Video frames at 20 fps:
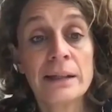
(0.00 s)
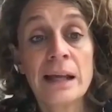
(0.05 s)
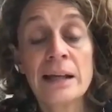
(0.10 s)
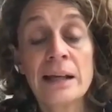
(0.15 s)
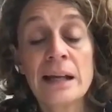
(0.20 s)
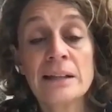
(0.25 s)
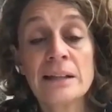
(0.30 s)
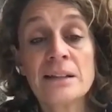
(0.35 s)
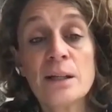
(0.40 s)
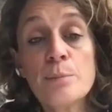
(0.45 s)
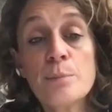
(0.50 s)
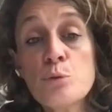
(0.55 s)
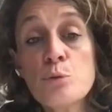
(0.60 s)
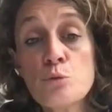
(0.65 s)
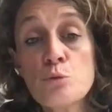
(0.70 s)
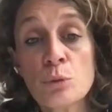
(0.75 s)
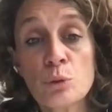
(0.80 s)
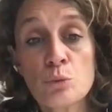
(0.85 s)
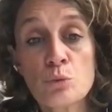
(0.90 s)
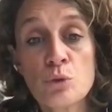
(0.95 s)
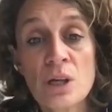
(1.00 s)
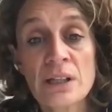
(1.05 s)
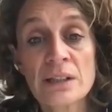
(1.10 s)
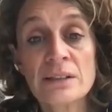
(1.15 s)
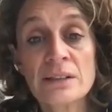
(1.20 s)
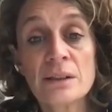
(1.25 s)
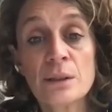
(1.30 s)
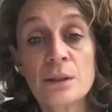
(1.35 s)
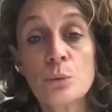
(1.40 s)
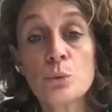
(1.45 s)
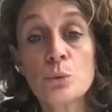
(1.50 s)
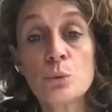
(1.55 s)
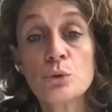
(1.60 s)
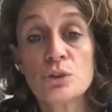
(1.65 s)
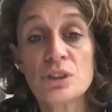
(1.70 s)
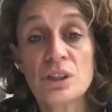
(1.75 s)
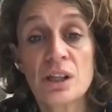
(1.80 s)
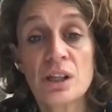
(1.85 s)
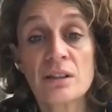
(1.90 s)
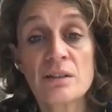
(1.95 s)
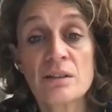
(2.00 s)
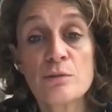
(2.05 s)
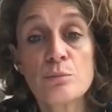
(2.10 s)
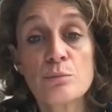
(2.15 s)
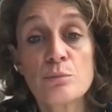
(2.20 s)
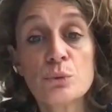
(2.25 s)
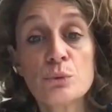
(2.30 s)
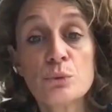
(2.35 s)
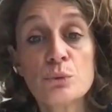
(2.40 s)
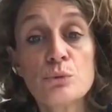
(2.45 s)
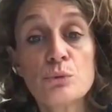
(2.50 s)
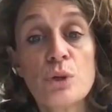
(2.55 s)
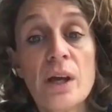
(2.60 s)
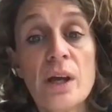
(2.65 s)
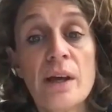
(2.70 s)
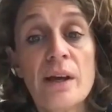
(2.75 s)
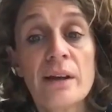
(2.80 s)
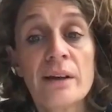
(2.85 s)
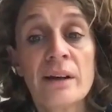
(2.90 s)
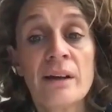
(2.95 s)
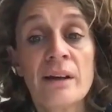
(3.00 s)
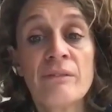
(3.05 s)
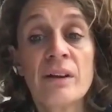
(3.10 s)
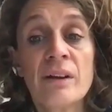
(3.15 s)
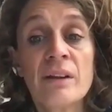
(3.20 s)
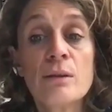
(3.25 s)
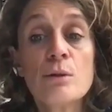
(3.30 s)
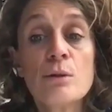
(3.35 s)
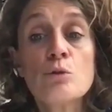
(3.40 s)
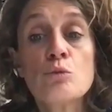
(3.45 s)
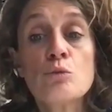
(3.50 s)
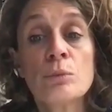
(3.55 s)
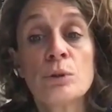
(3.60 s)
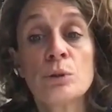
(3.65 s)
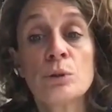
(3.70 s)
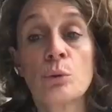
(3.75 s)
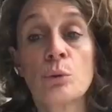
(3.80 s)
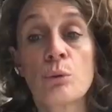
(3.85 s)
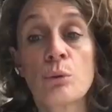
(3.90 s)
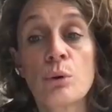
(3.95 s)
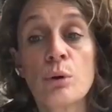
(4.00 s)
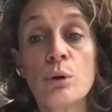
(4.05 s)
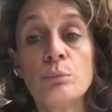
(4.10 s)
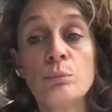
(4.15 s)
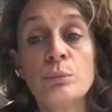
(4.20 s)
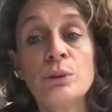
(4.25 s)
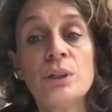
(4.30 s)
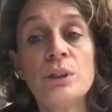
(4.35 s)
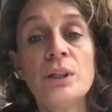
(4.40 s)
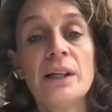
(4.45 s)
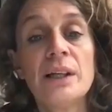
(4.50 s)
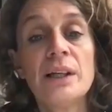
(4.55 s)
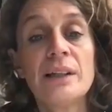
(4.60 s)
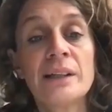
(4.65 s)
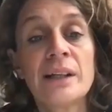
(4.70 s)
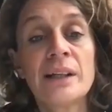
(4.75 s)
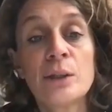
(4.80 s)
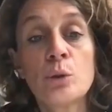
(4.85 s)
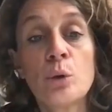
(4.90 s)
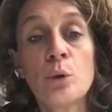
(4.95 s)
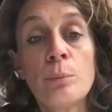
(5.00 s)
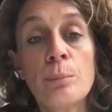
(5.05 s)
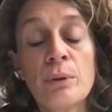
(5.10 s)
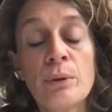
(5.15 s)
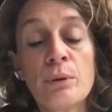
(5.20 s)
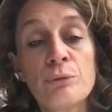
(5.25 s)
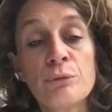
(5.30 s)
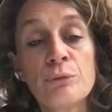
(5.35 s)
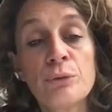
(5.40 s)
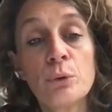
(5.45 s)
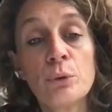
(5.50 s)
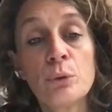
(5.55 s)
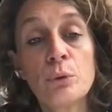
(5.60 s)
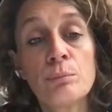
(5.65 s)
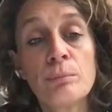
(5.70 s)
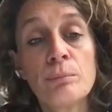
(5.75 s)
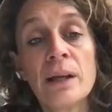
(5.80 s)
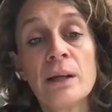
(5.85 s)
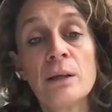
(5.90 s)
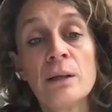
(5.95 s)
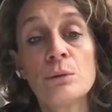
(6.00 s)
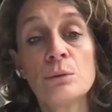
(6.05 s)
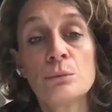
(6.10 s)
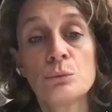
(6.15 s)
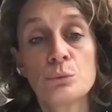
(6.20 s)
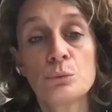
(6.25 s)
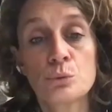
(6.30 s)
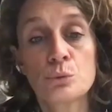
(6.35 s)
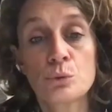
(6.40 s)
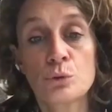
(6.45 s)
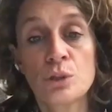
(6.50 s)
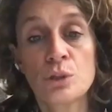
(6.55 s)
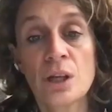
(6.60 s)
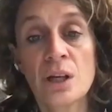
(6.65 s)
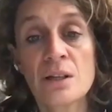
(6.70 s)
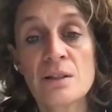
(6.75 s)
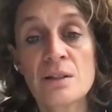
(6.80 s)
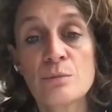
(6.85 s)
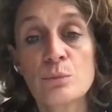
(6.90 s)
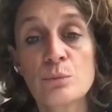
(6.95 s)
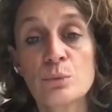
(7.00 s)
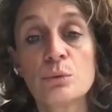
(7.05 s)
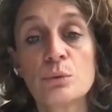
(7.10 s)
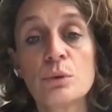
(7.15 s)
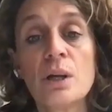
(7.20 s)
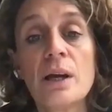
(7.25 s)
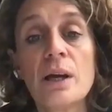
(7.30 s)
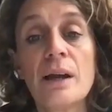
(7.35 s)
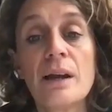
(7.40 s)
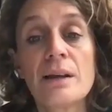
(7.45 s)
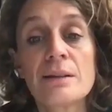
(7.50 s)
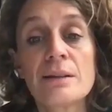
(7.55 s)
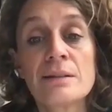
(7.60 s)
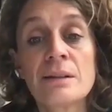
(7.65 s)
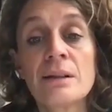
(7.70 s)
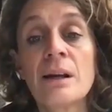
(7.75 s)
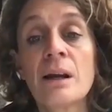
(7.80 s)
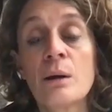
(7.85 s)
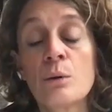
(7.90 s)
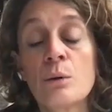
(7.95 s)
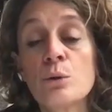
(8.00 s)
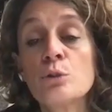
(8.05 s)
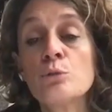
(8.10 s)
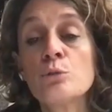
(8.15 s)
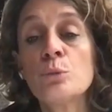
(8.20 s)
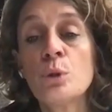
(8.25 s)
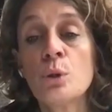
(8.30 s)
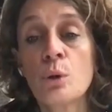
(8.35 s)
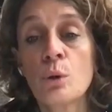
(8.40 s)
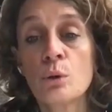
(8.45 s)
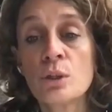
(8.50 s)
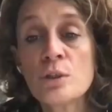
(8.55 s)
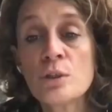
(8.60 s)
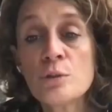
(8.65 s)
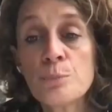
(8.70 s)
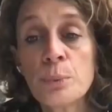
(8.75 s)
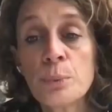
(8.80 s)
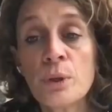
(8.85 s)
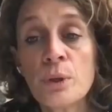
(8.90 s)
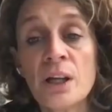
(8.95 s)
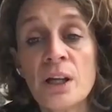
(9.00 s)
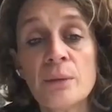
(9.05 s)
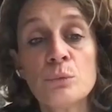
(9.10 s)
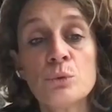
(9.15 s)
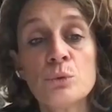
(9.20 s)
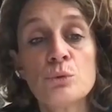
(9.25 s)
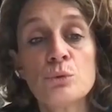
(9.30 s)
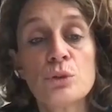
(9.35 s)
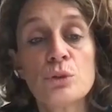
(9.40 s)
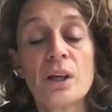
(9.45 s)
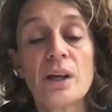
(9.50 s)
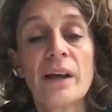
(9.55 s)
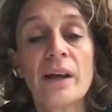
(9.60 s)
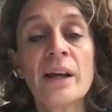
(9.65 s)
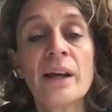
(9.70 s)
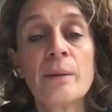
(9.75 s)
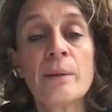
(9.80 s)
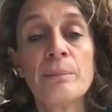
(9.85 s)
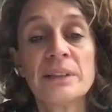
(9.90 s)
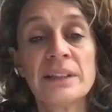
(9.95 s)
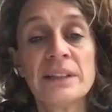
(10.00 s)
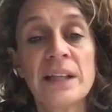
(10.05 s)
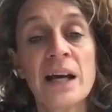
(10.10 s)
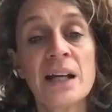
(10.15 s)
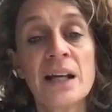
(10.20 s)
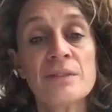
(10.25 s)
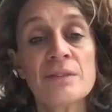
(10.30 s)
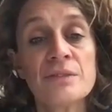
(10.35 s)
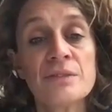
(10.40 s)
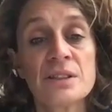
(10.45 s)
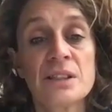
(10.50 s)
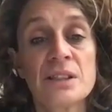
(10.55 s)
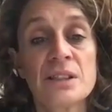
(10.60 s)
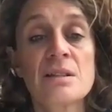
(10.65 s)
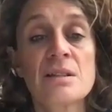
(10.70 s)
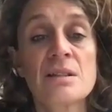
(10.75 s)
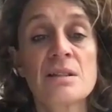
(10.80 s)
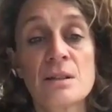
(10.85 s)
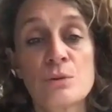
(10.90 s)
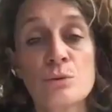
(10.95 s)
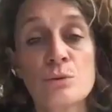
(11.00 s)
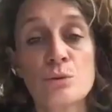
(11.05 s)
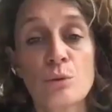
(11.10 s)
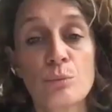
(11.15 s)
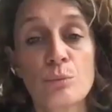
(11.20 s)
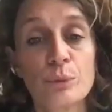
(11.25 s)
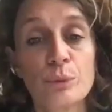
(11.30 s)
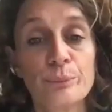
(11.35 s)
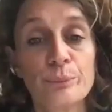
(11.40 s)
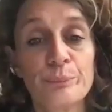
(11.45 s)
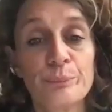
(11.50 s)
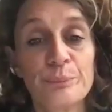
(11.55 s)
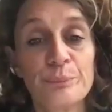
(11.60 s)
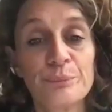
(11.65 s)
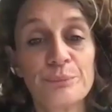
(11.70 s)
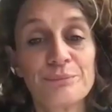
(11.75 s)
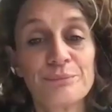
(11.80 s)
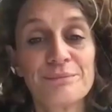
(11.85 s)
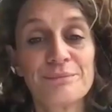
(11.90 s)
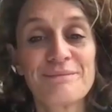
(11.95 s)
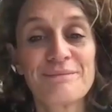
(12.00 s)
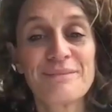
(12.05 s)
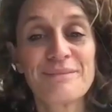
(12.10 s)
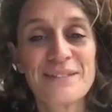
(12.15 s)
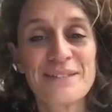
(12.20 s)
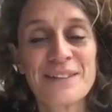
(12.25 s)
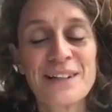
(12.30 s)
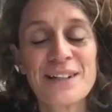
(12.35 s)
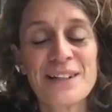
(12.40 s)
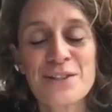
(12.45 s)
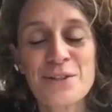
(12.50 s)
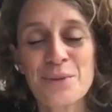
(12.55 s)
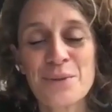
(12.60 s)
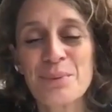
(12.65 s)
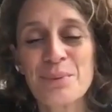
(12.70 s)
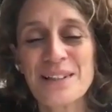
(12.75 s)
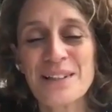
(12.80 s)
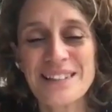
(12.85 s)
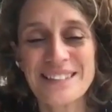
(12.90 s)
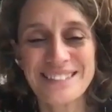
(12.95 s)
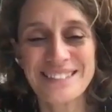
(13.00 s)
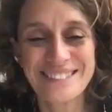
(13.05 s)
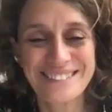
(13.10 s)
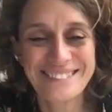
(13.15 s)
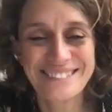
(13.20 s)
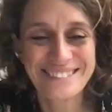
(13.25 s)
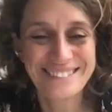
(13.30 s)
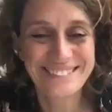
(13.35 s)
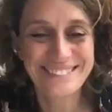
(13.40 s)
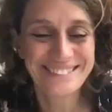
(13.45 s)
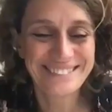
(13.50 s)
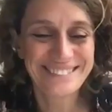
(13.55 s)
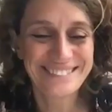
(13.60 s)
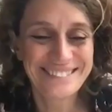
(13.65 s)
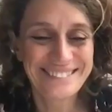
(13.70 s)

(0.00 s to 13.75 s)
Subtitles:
to reverse the negative correlation of forces, and to pave the way for the hopeful future of socialism in a world without wars, exploitation, and uprooting. Thank you very much.